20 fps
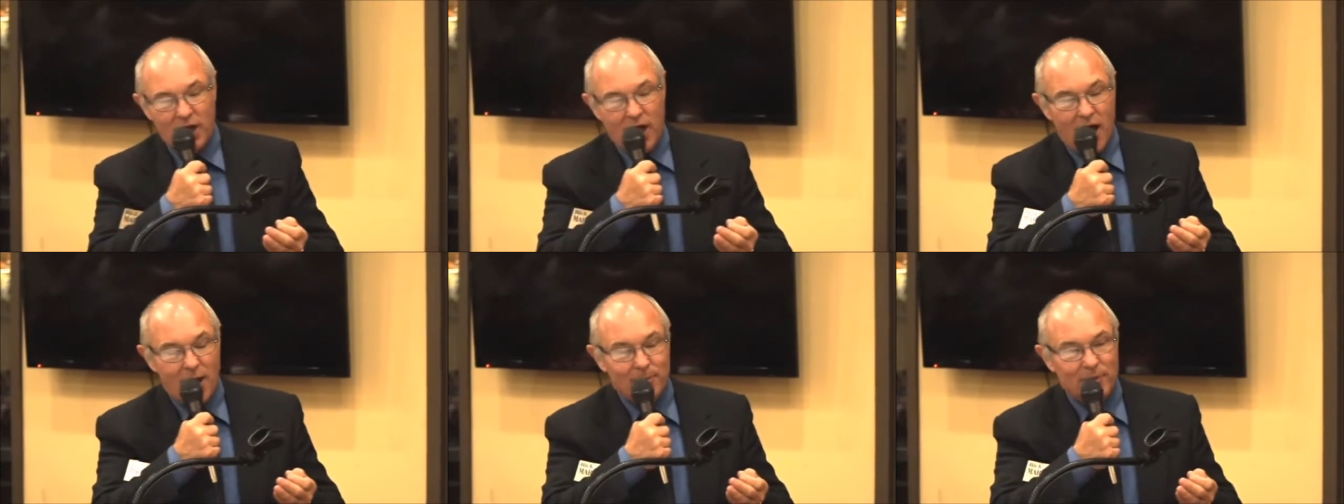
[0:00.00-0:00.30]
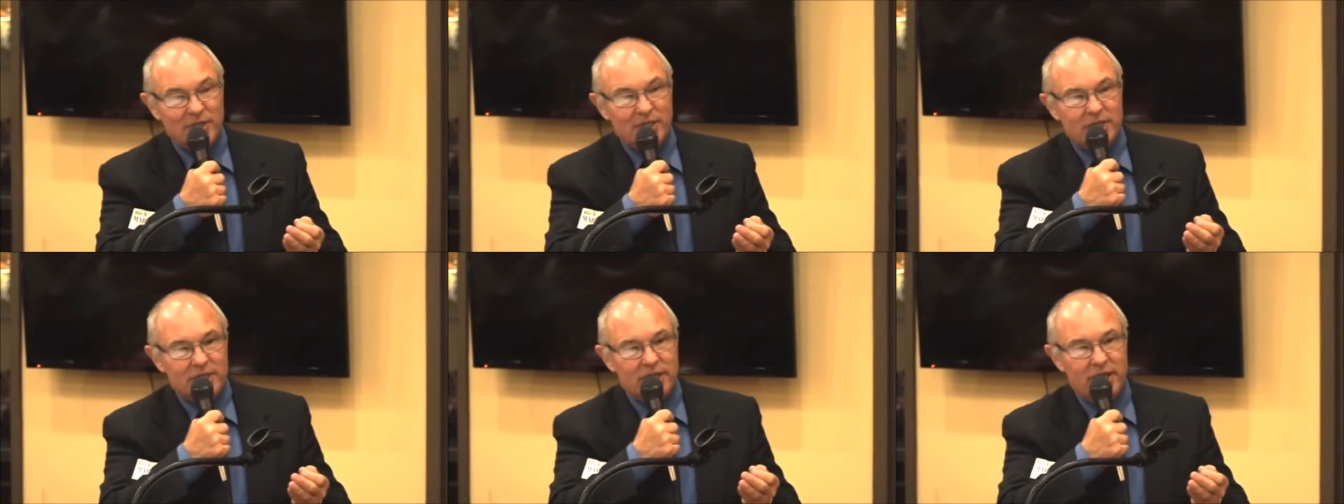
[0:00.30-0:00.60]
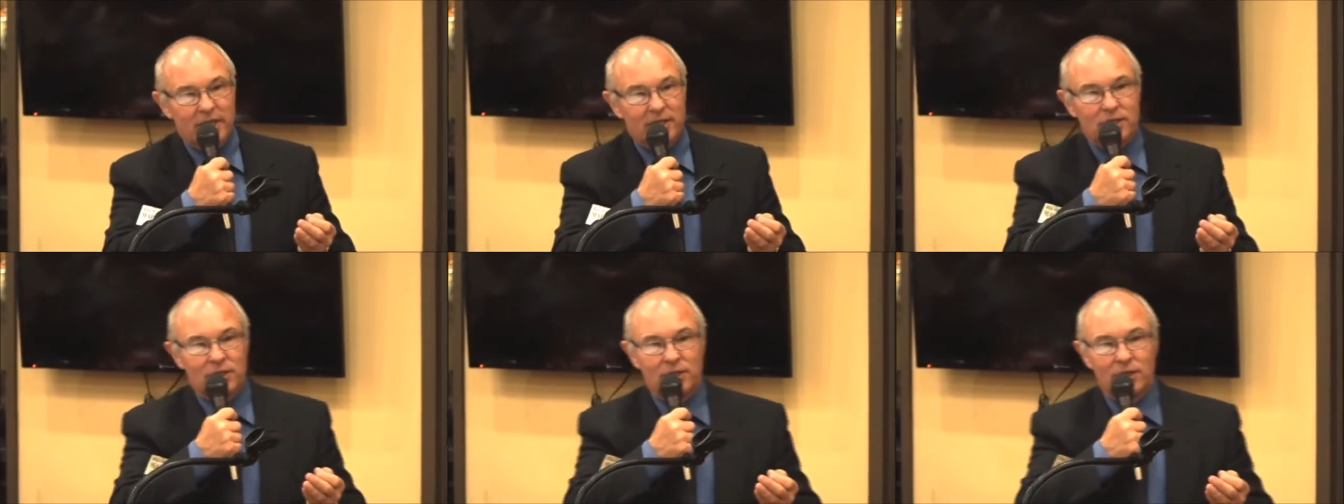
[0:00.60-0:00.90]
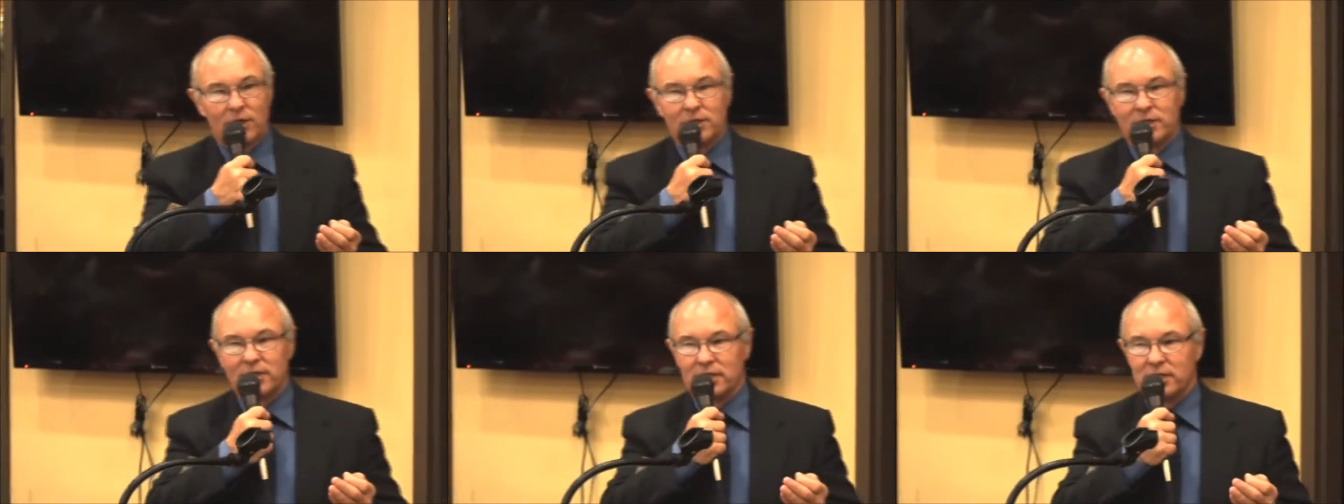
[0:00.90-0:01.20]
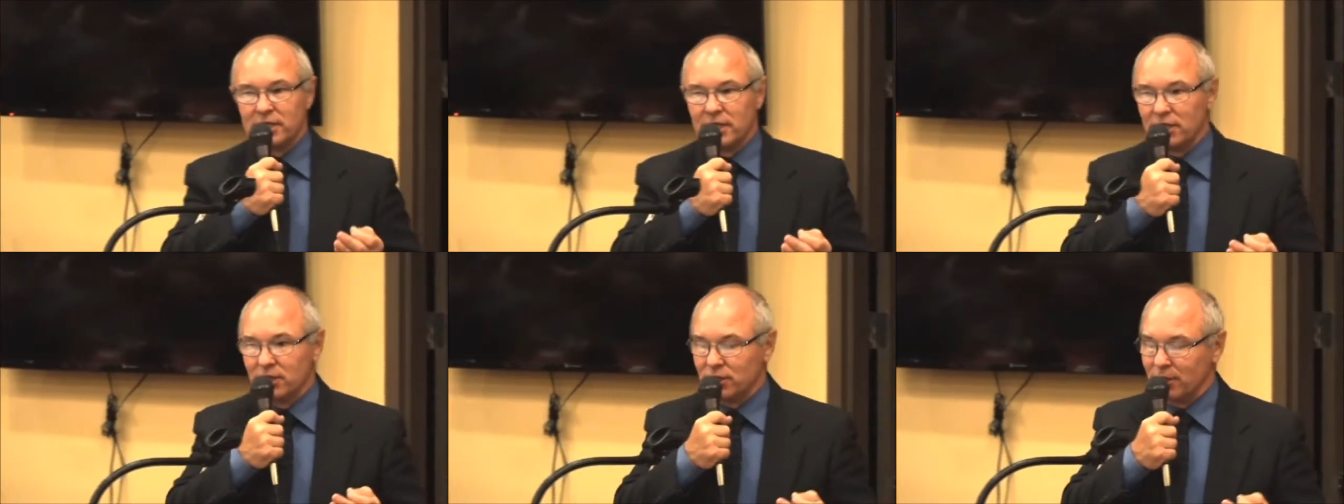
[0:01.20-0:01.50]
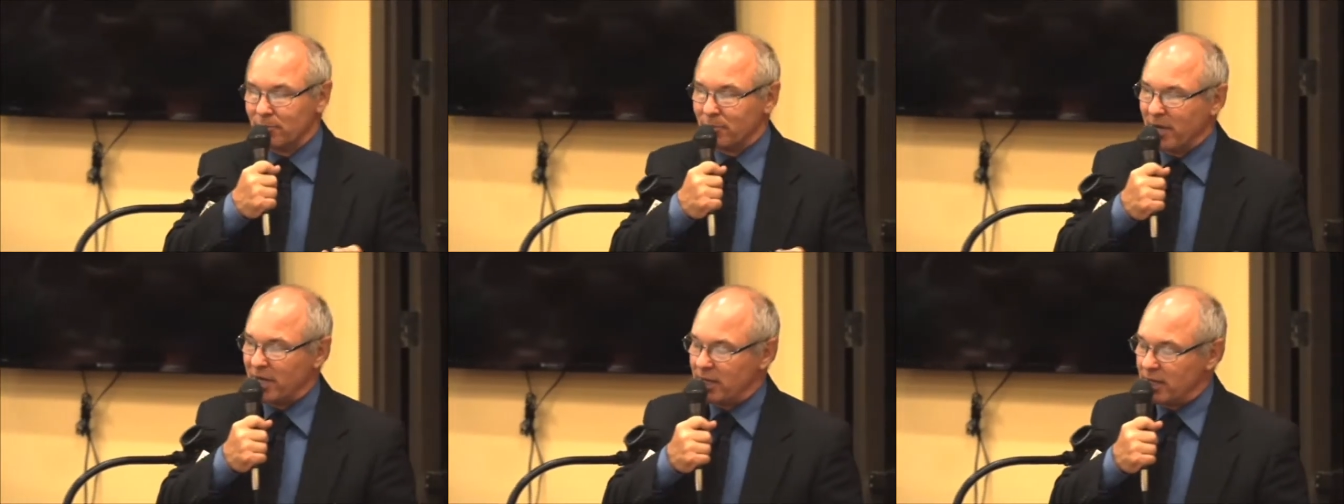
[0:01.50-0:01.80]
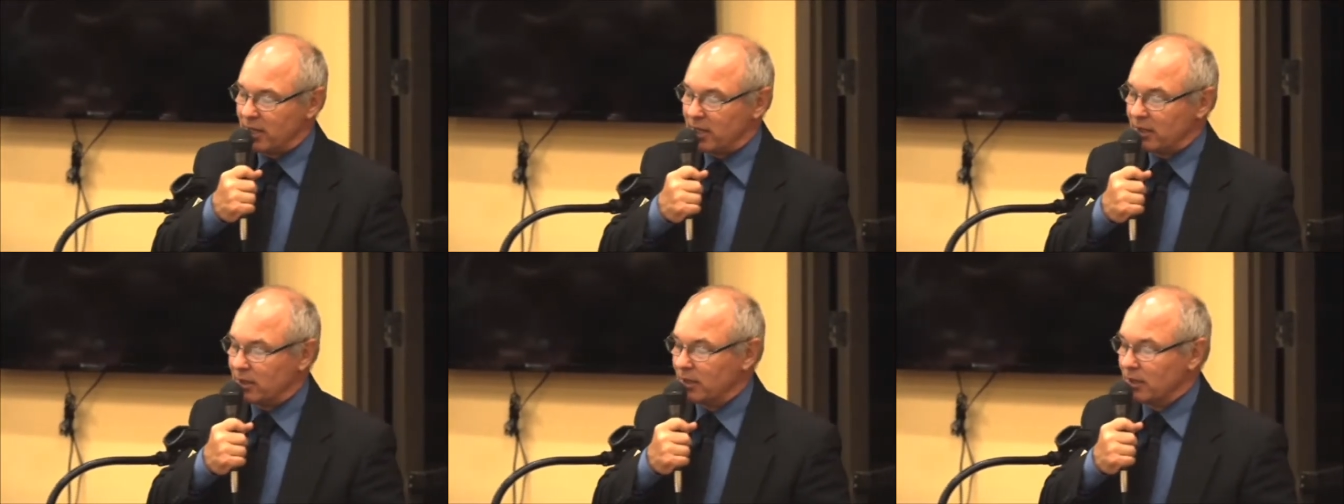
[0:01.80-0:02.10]
common sense in our decision
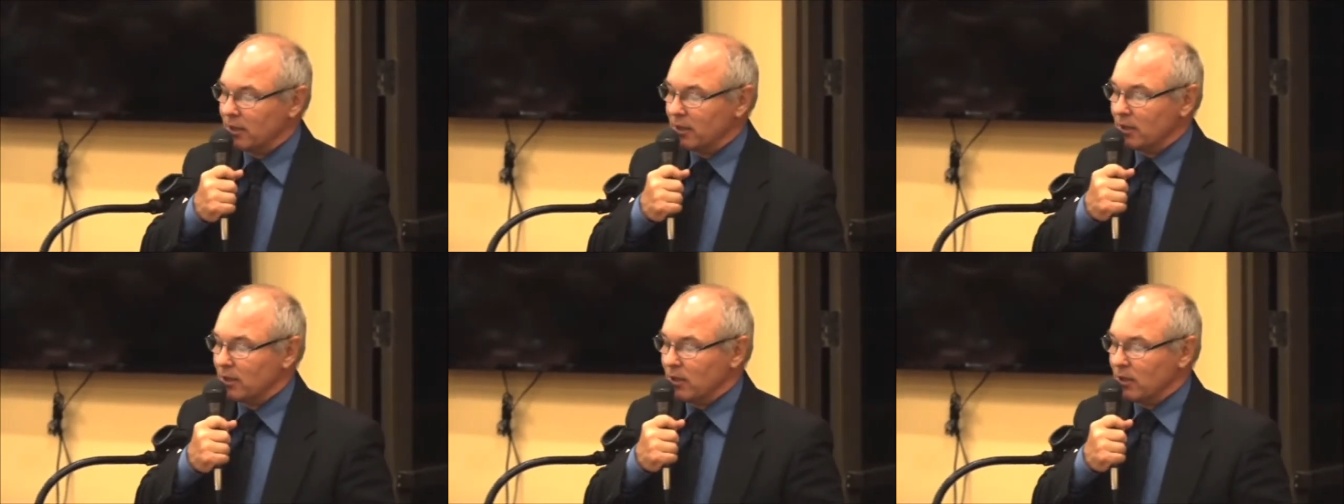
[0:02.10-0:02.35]
making,